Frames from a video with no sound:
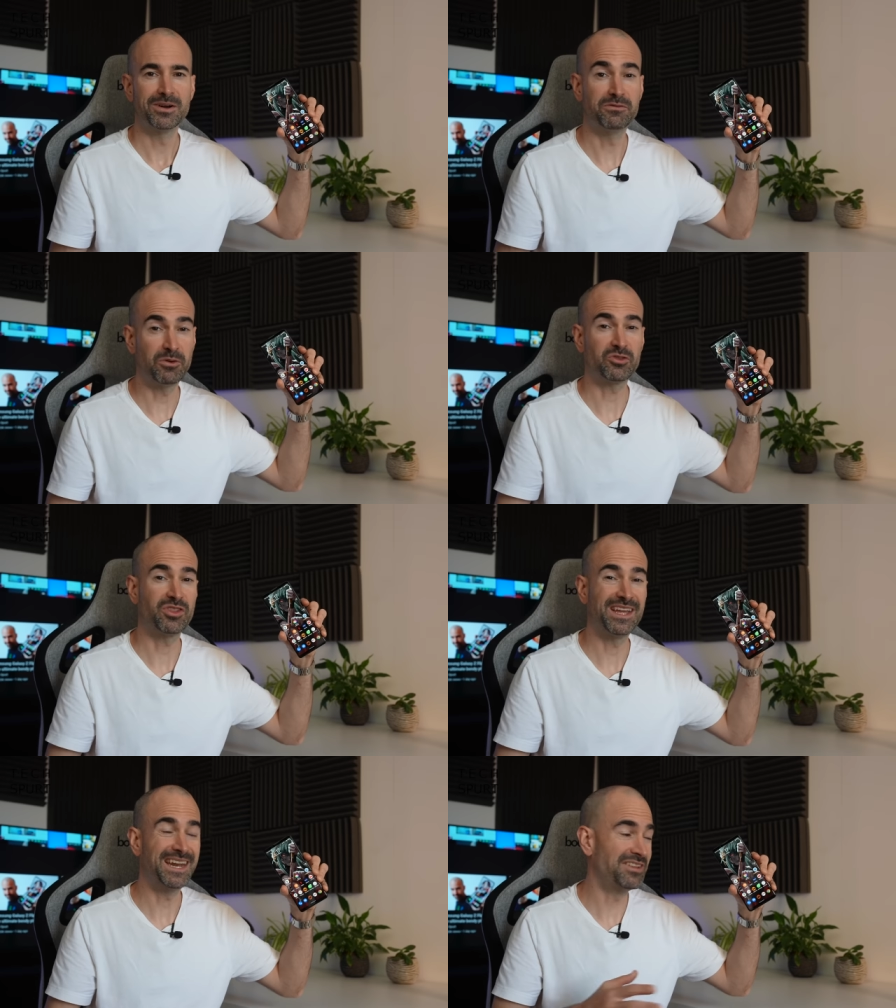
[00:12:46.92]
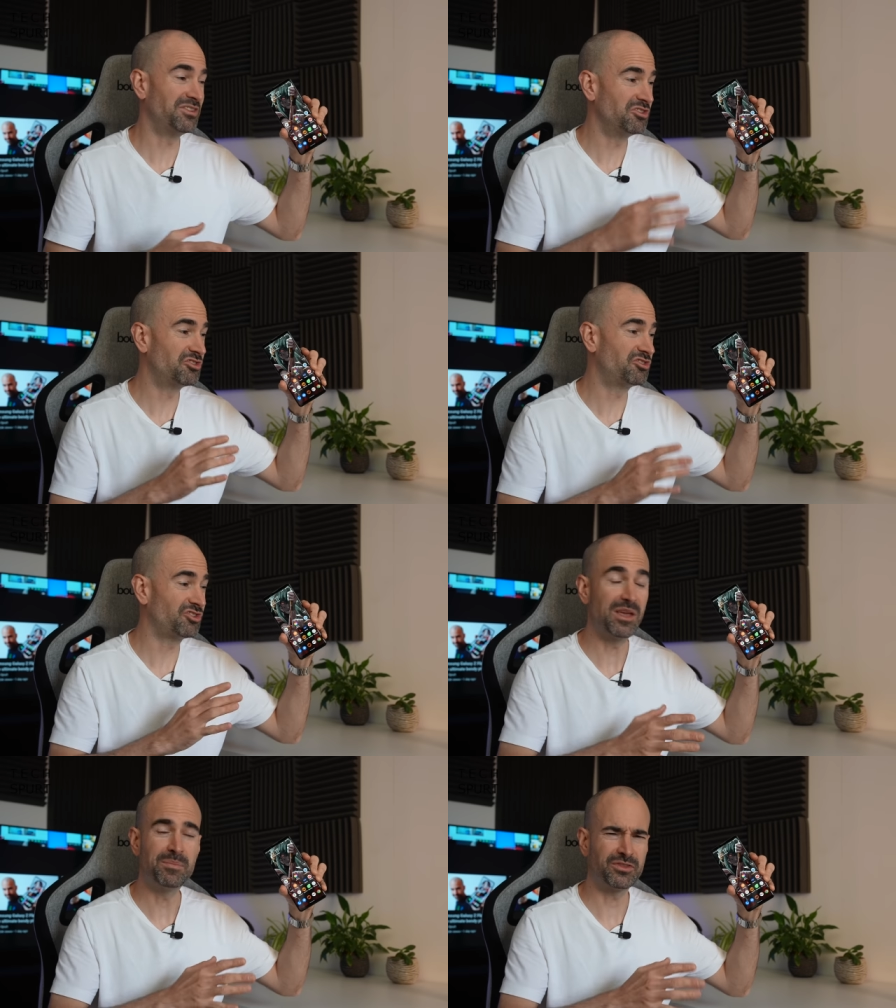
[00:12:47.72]
Unfortunately, it isn't
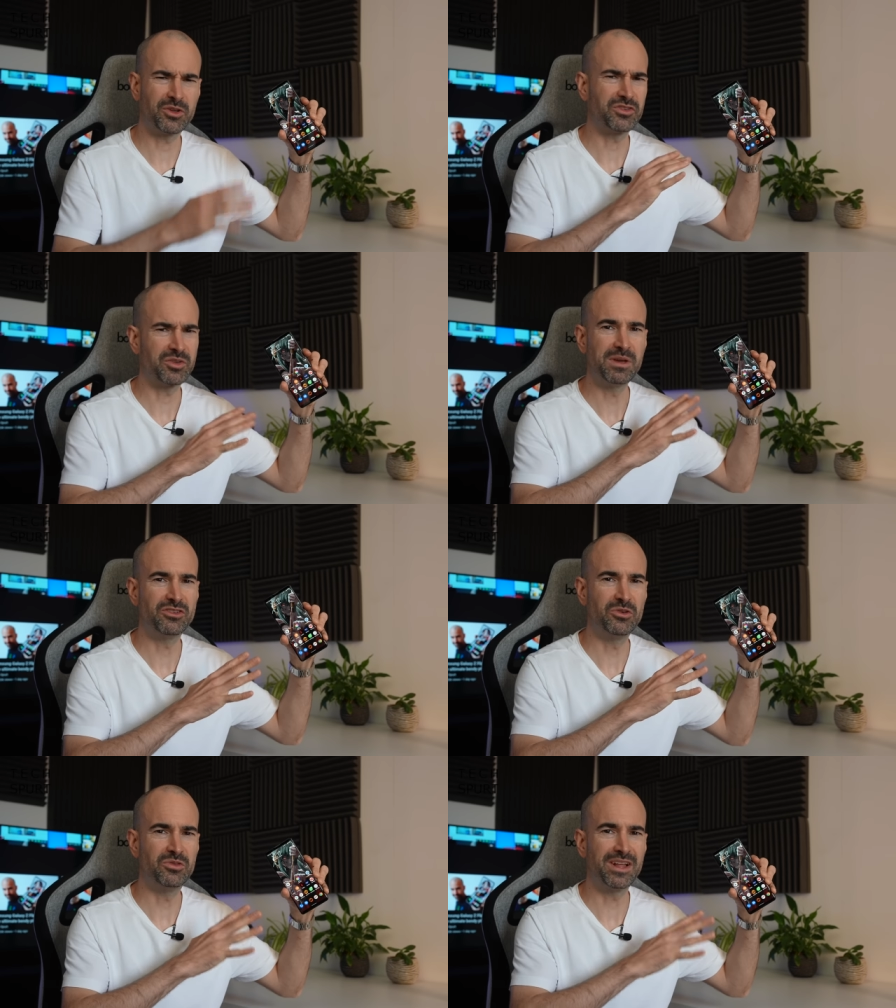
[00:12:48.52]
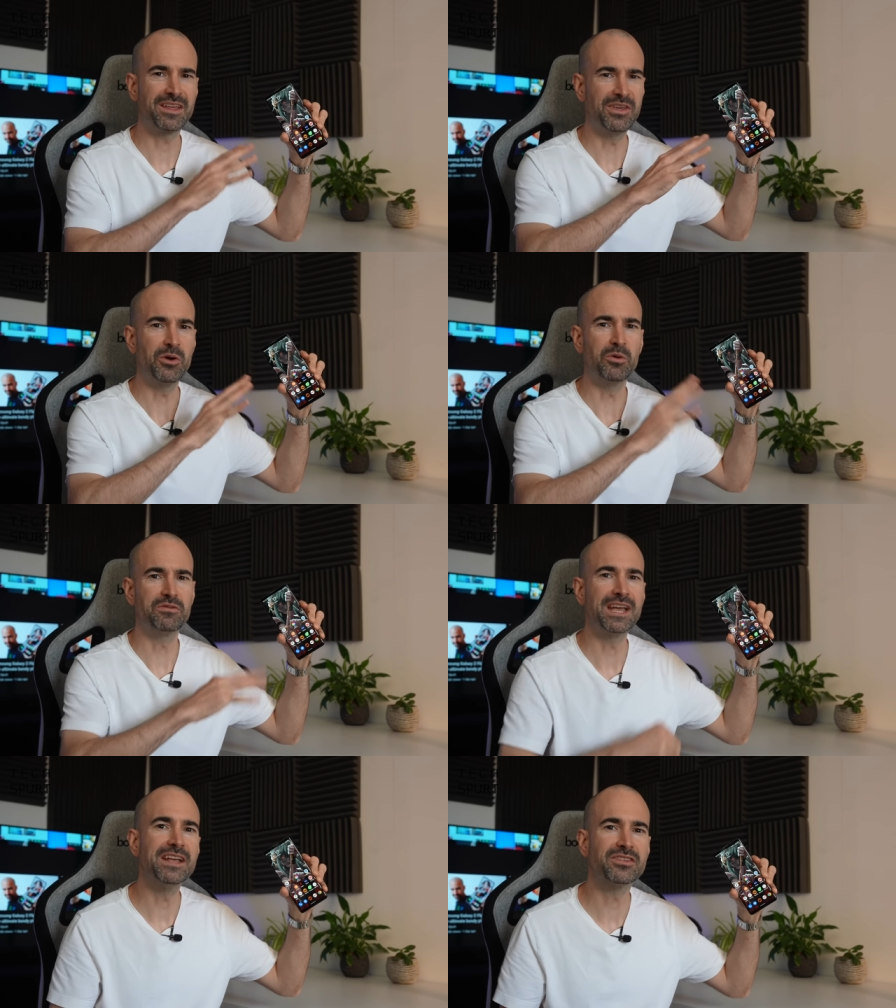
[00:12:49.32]
cheap. It's got some issues like the
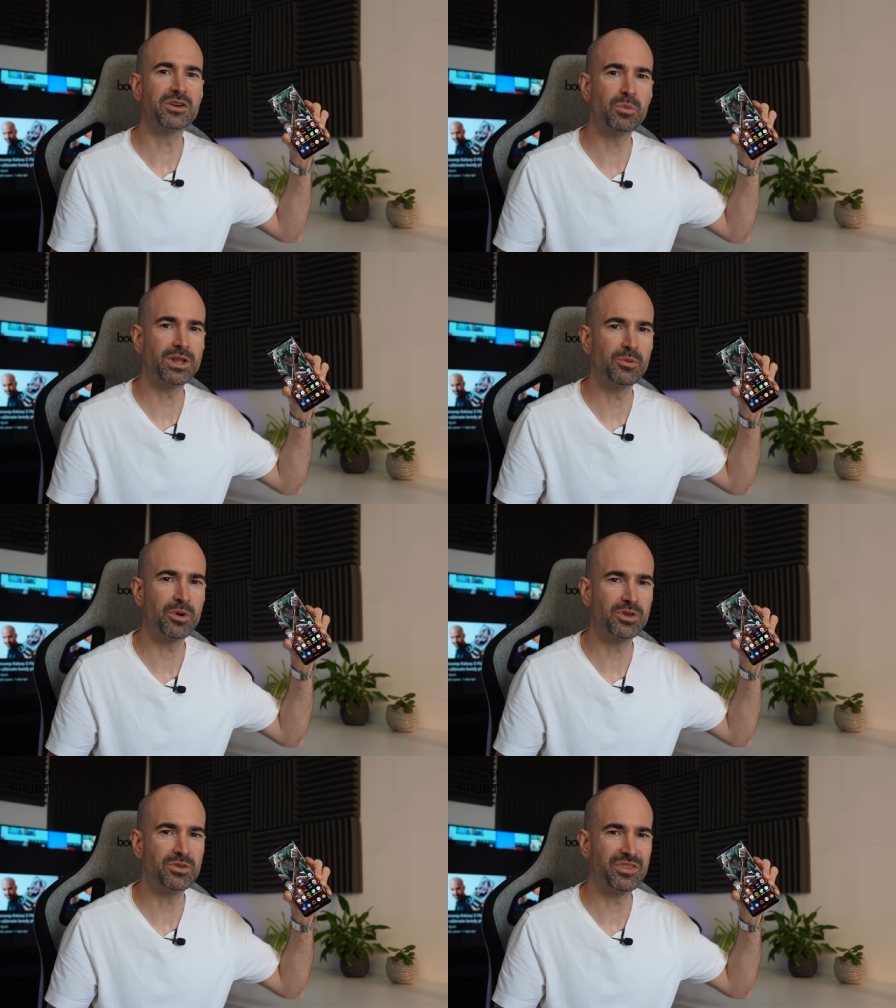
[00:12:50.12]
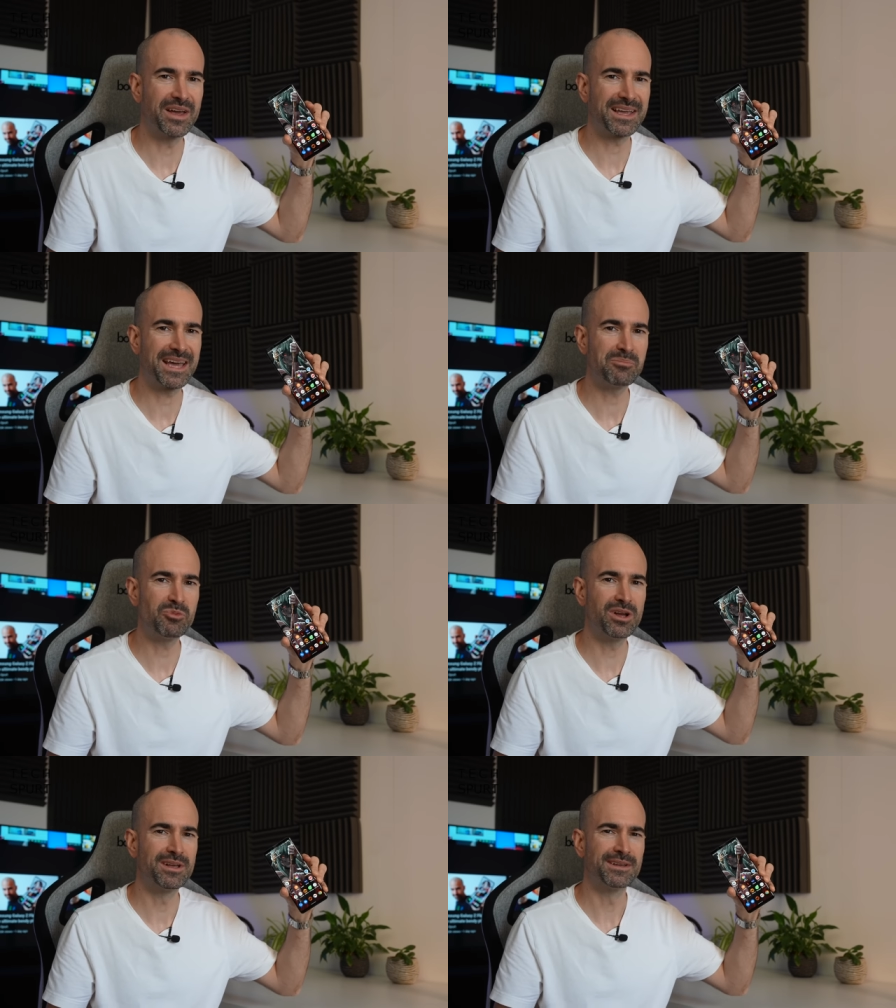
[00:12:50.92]
overheating when you are using that camera.